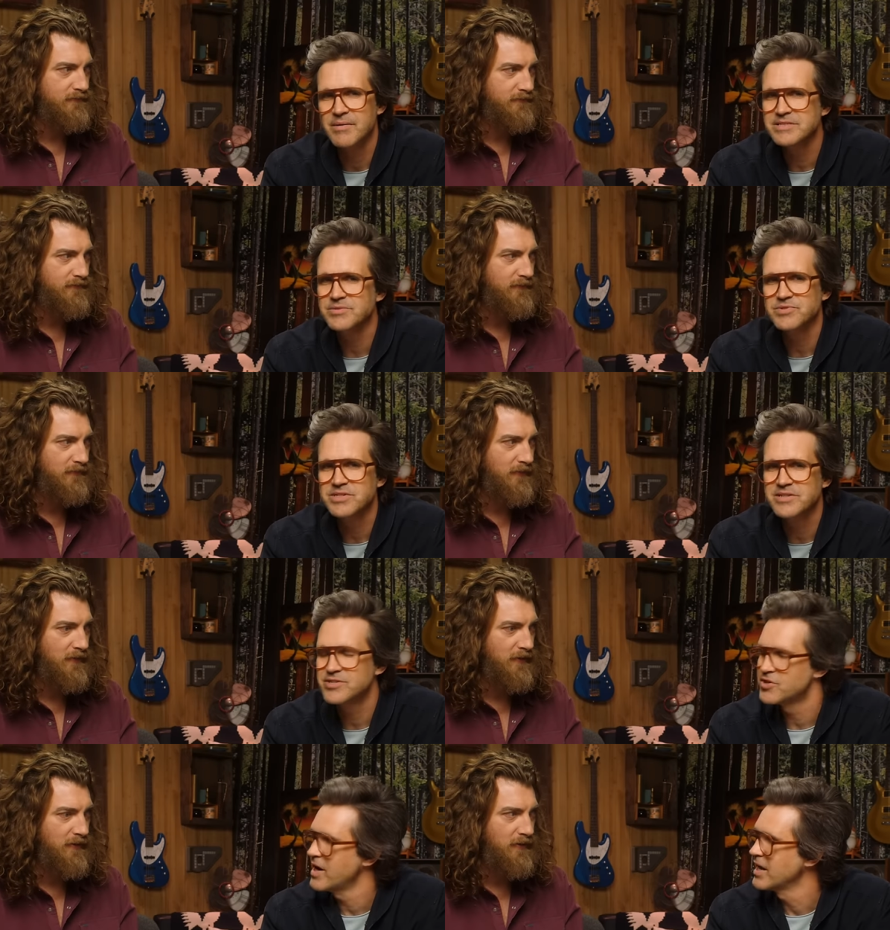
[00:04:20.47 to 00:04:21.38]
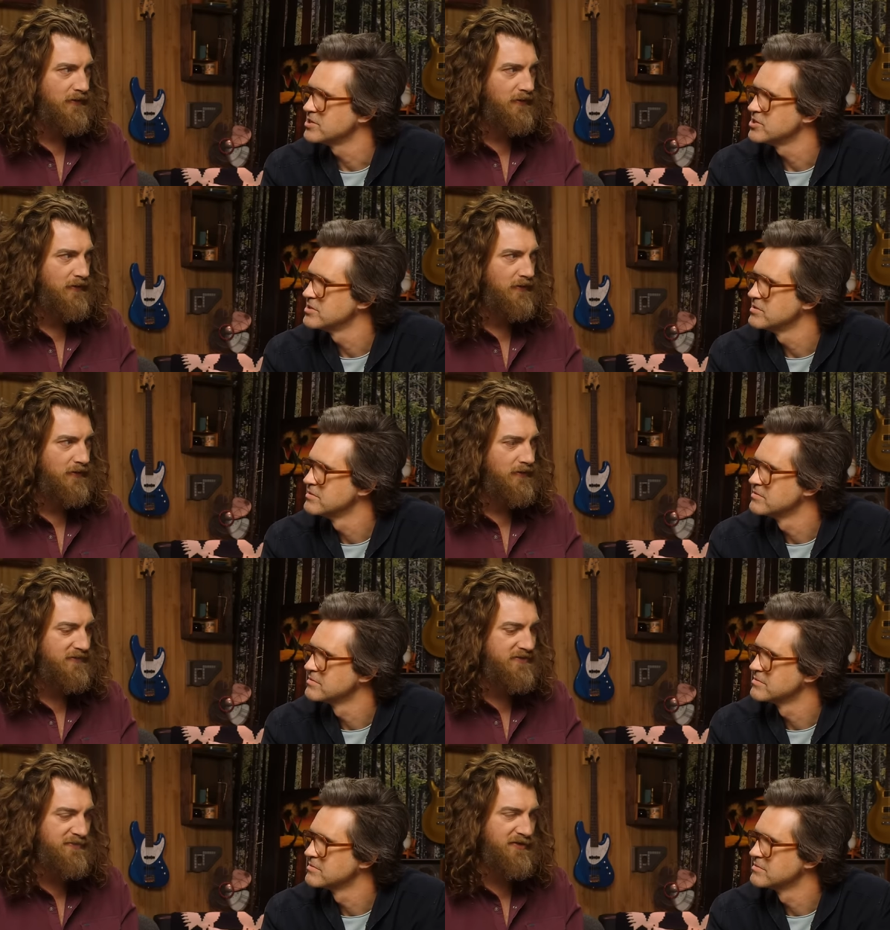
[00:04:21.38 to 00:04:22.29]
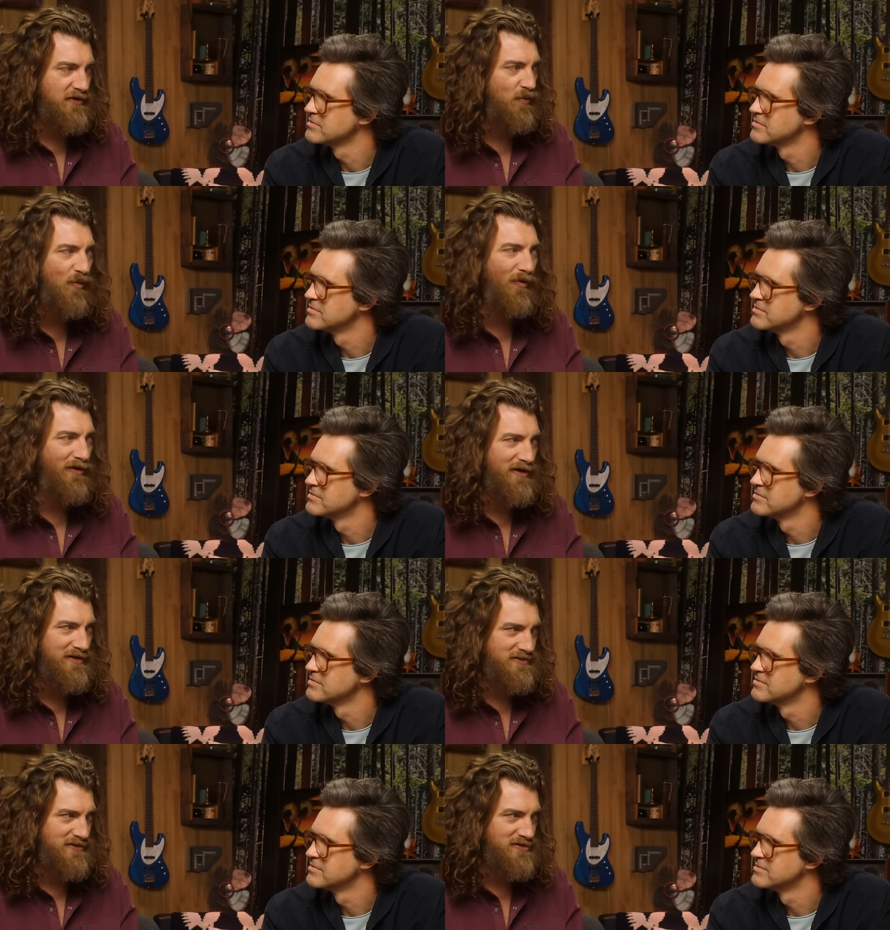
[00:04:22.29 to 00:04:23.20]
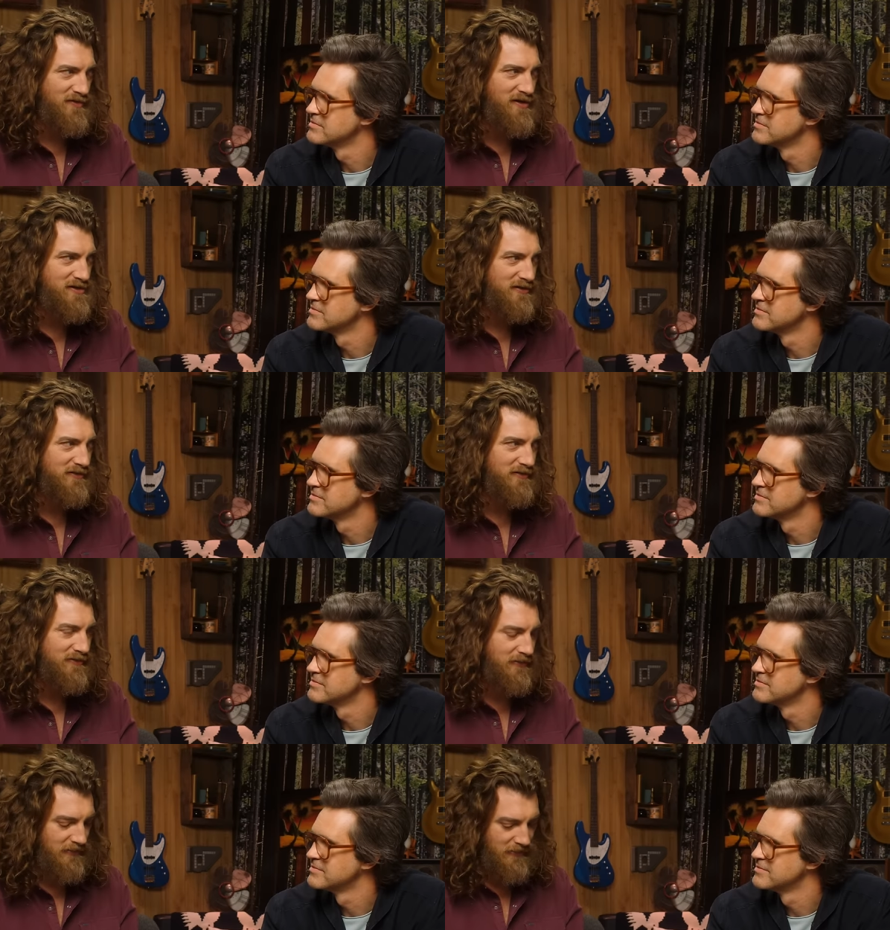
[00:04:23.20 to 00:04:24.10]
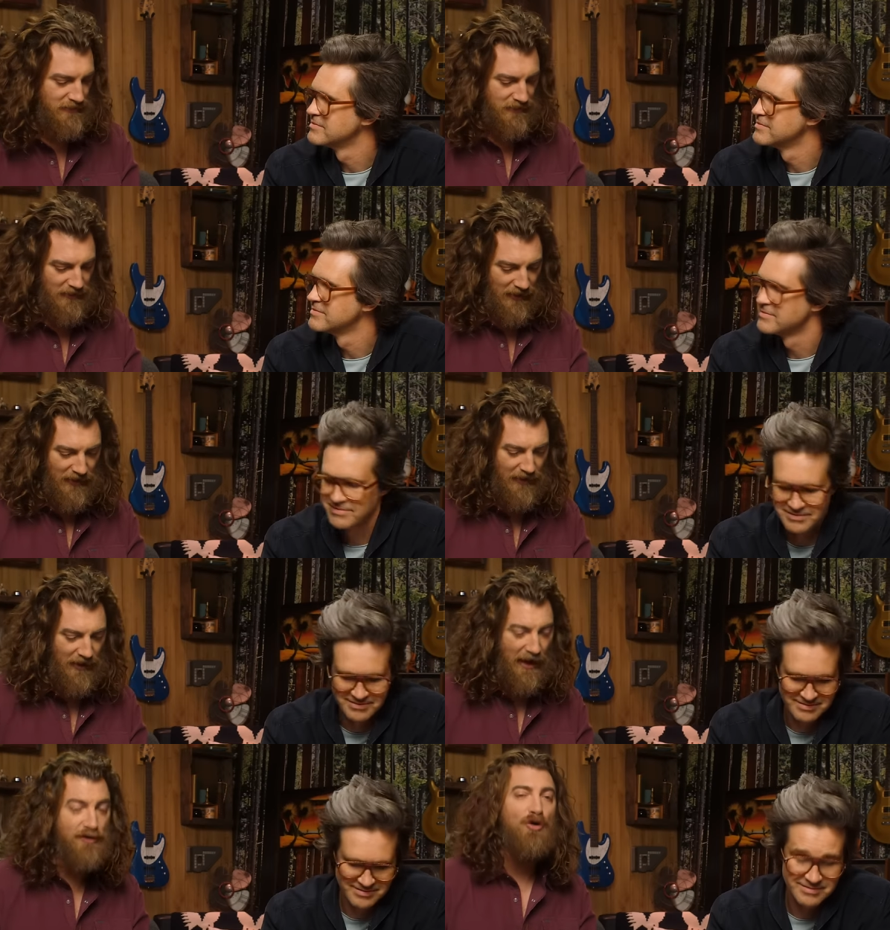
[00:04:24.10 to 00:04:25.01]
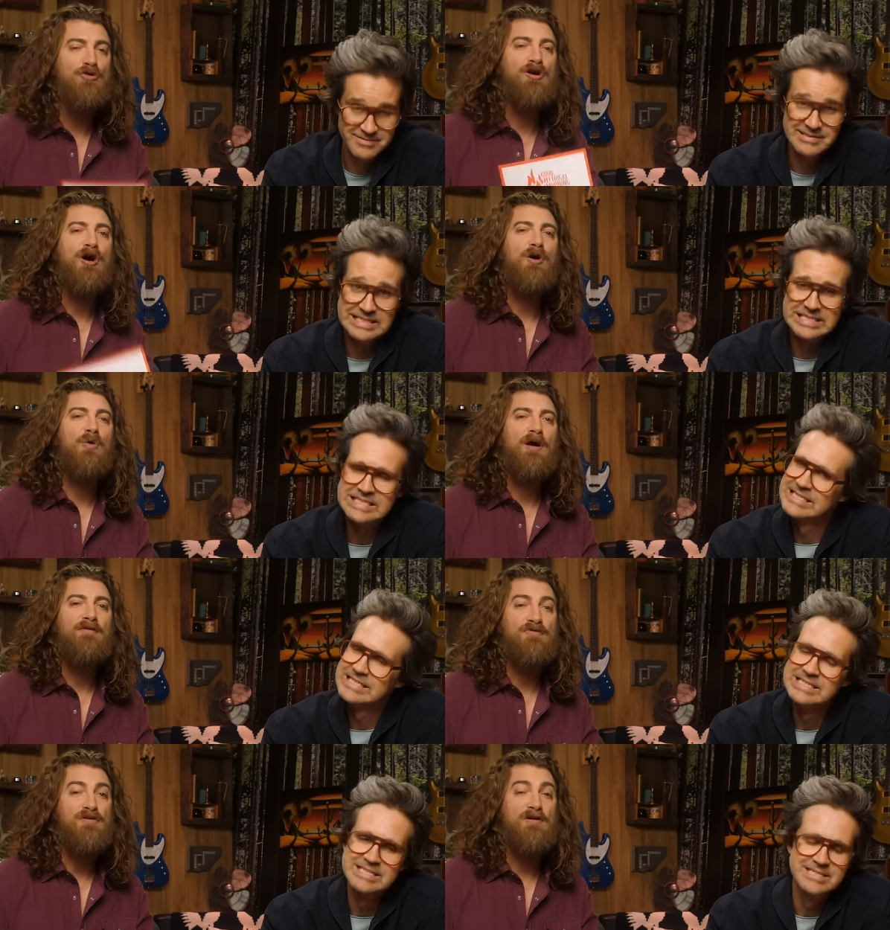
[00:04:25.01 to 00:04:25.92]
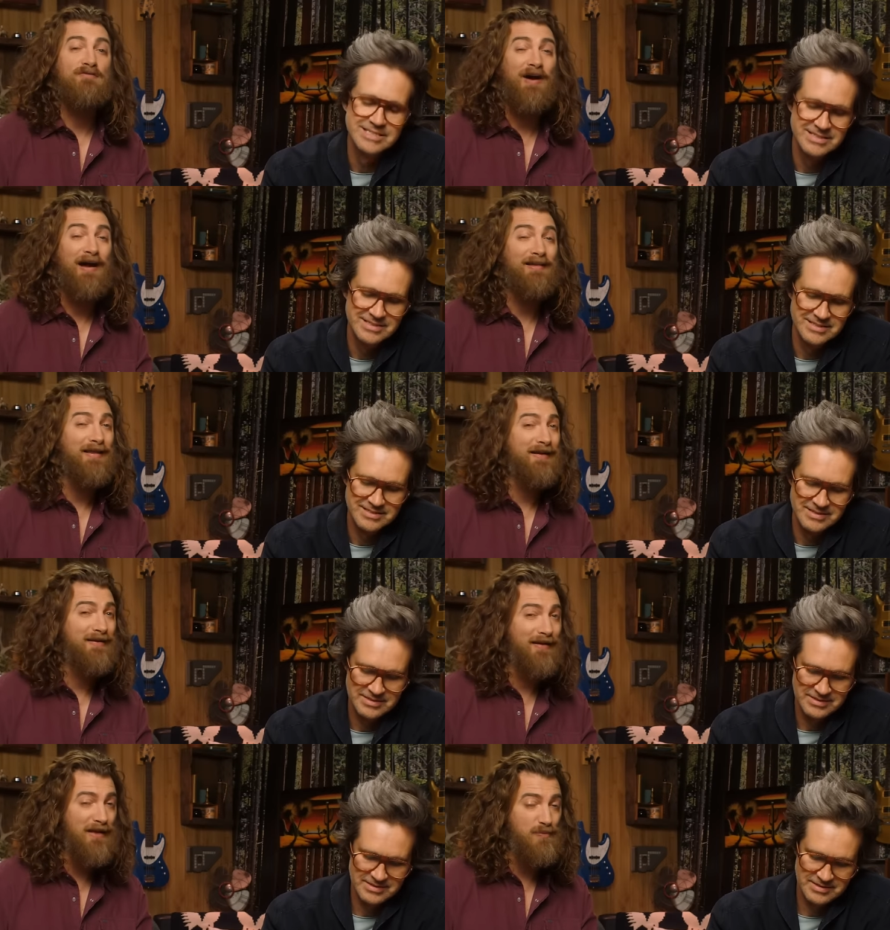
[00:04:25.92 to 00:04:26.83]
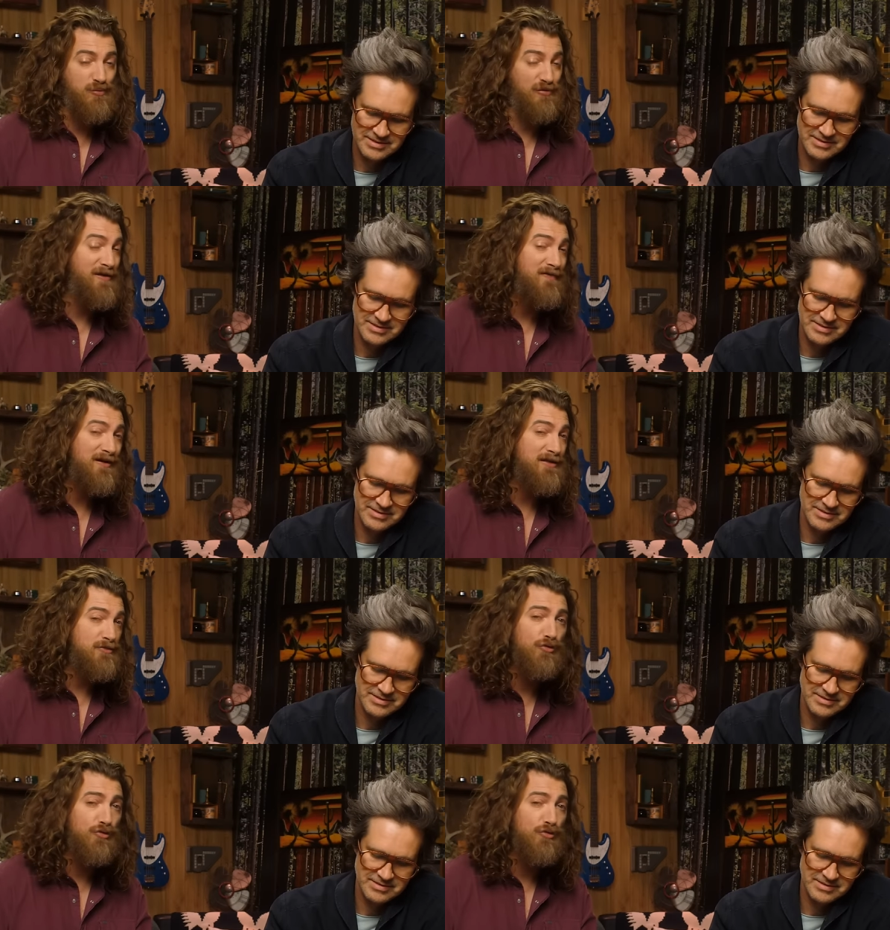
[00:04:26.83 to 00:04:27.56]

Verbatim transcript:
Speaker 1: Because it was in the trash.
Speaker 2: This seems like a warning situation. I I don't know if you had violated any previous